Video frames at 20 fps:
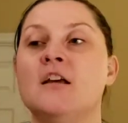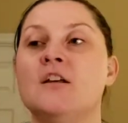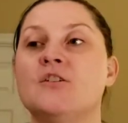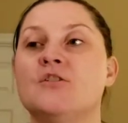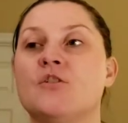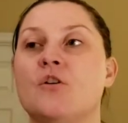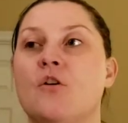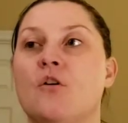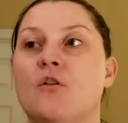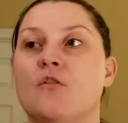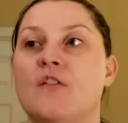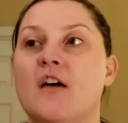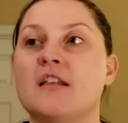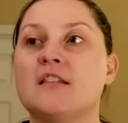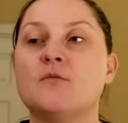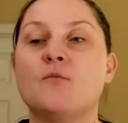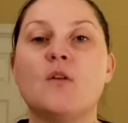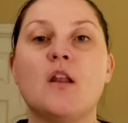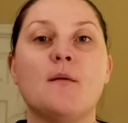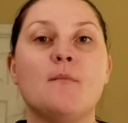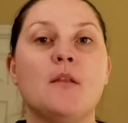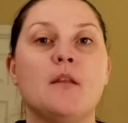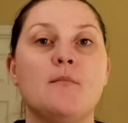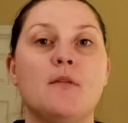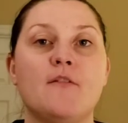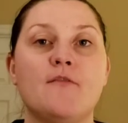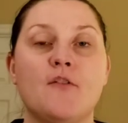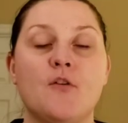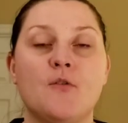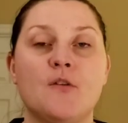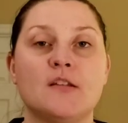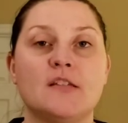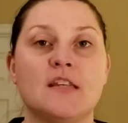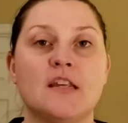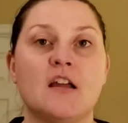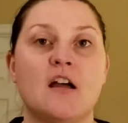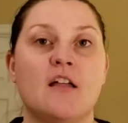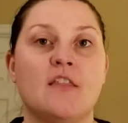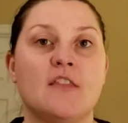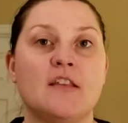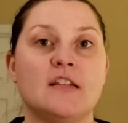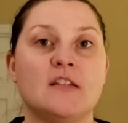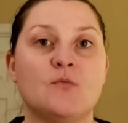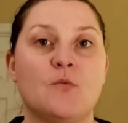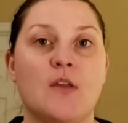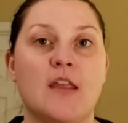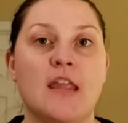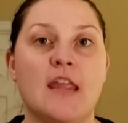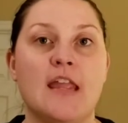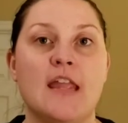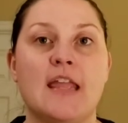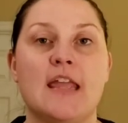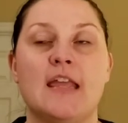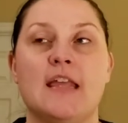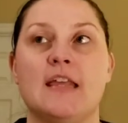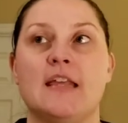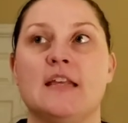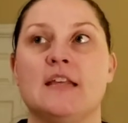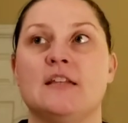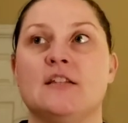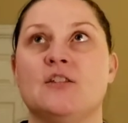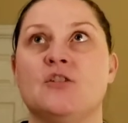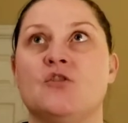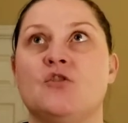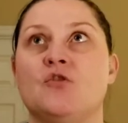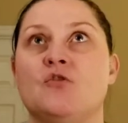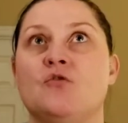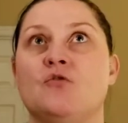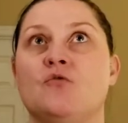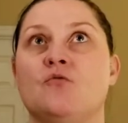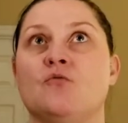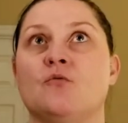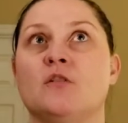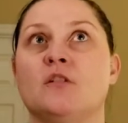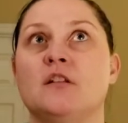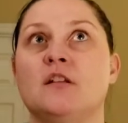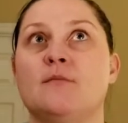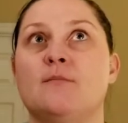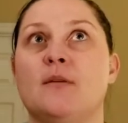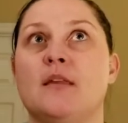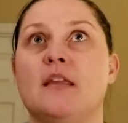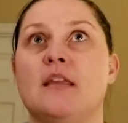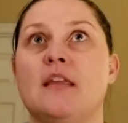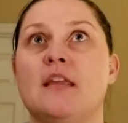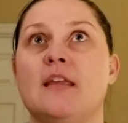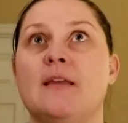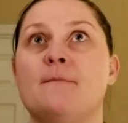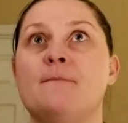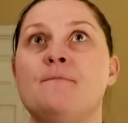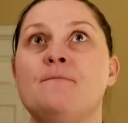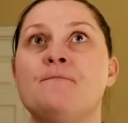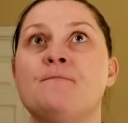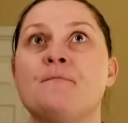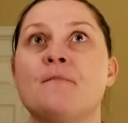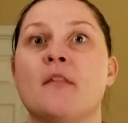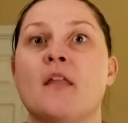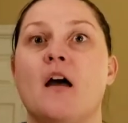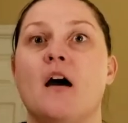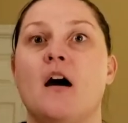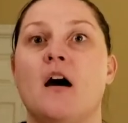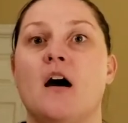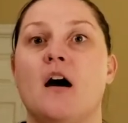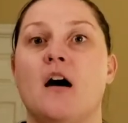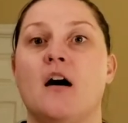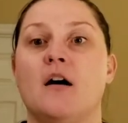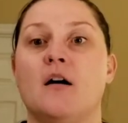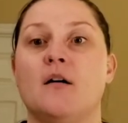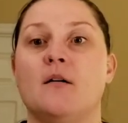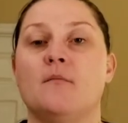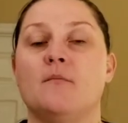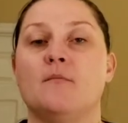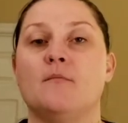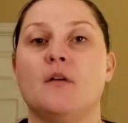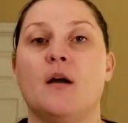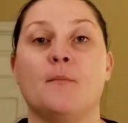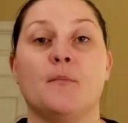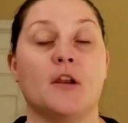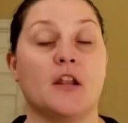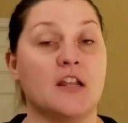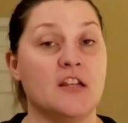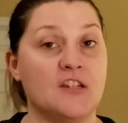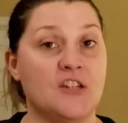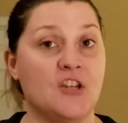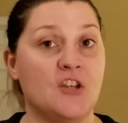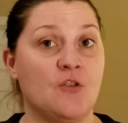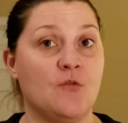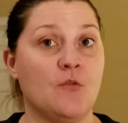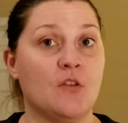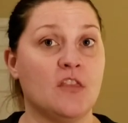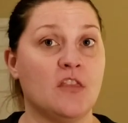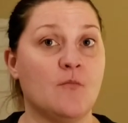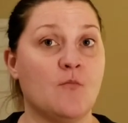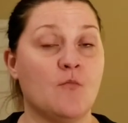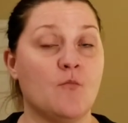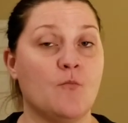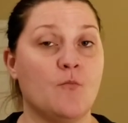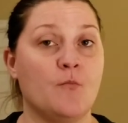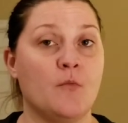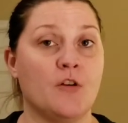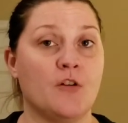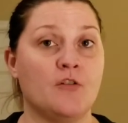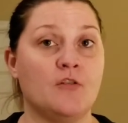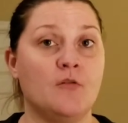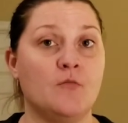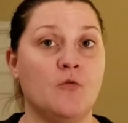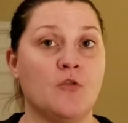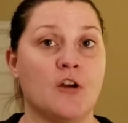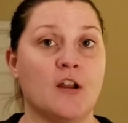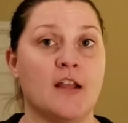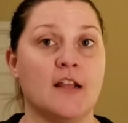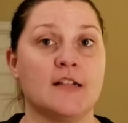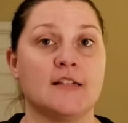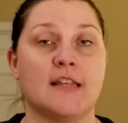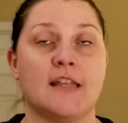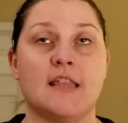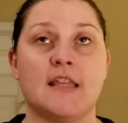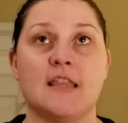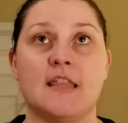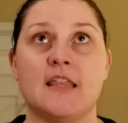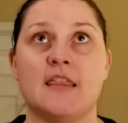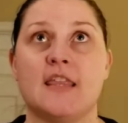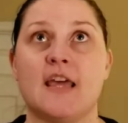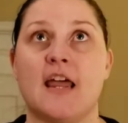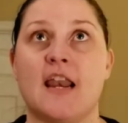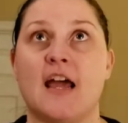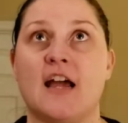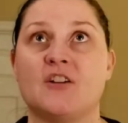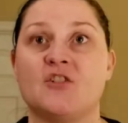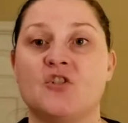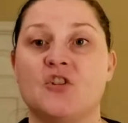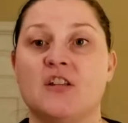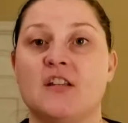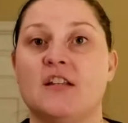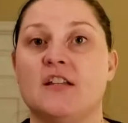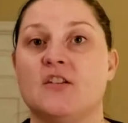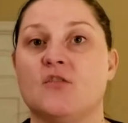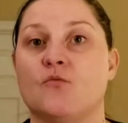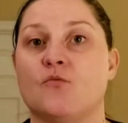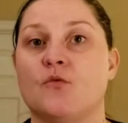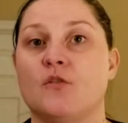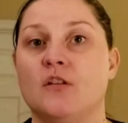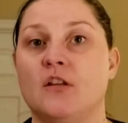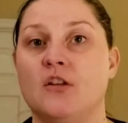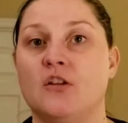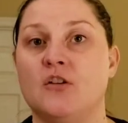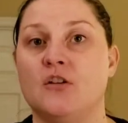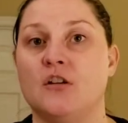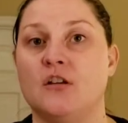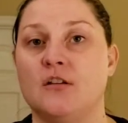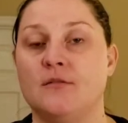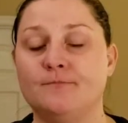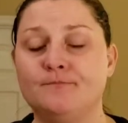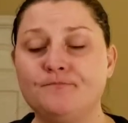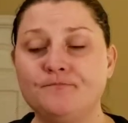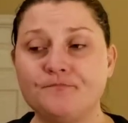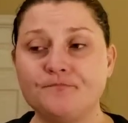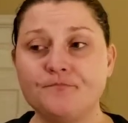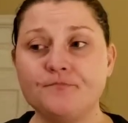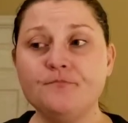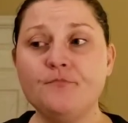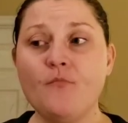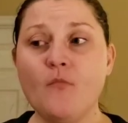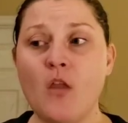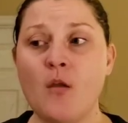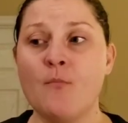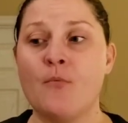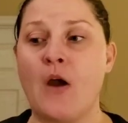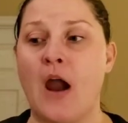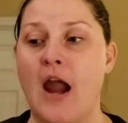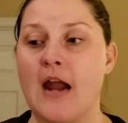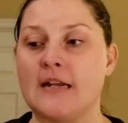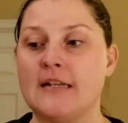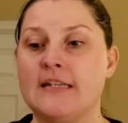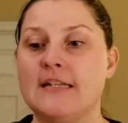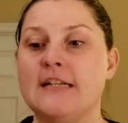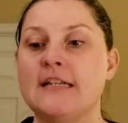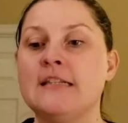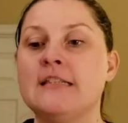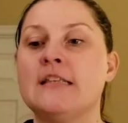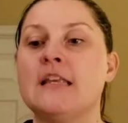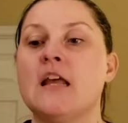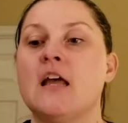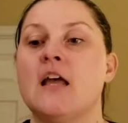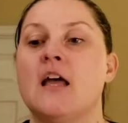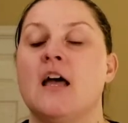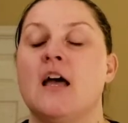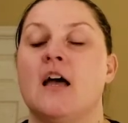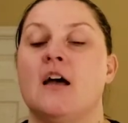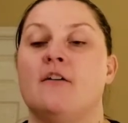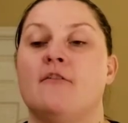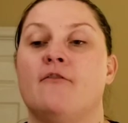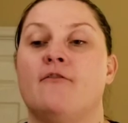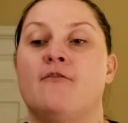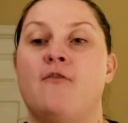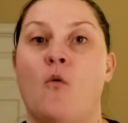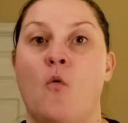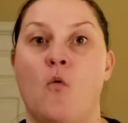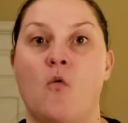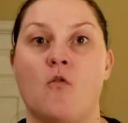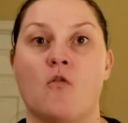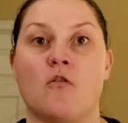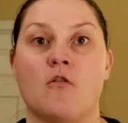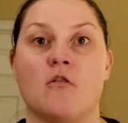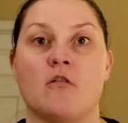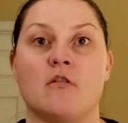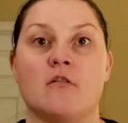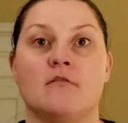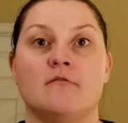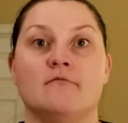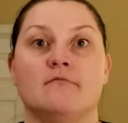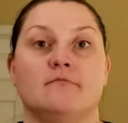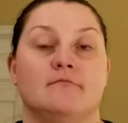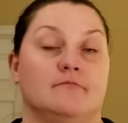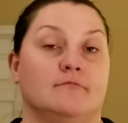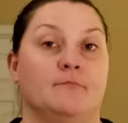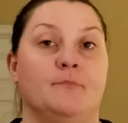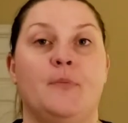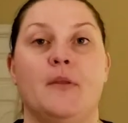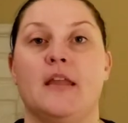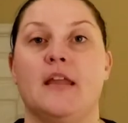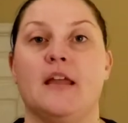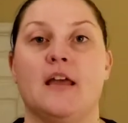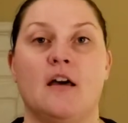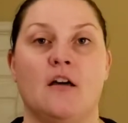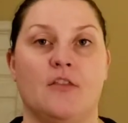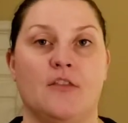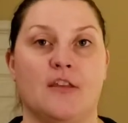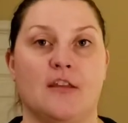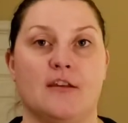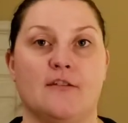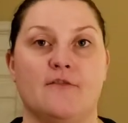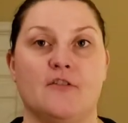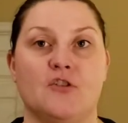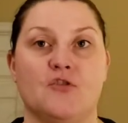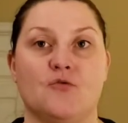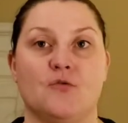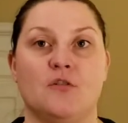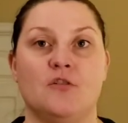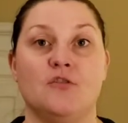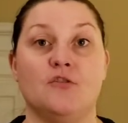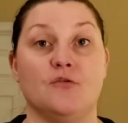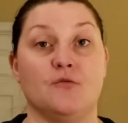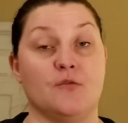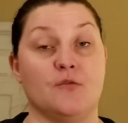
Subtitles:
So that's what I'm going to be focusing on this week, is to really be, I'm going to continue with the Miracle Morning because I think that actually is a really good practice for being a healthy individual.